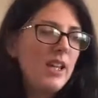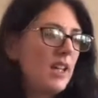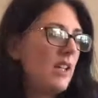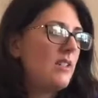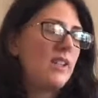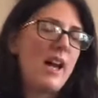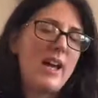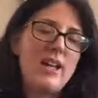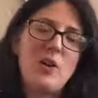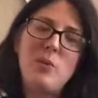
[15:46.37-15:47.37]
and
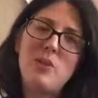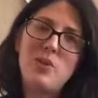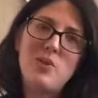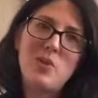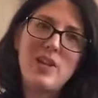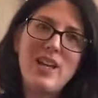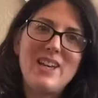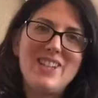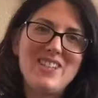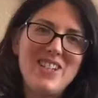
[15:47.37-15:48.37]
I hope that you enjoyed it,
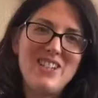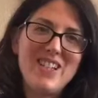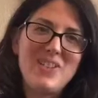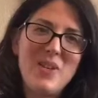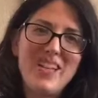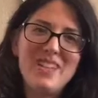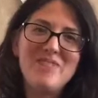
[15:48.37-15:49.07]
and I'll see you next week.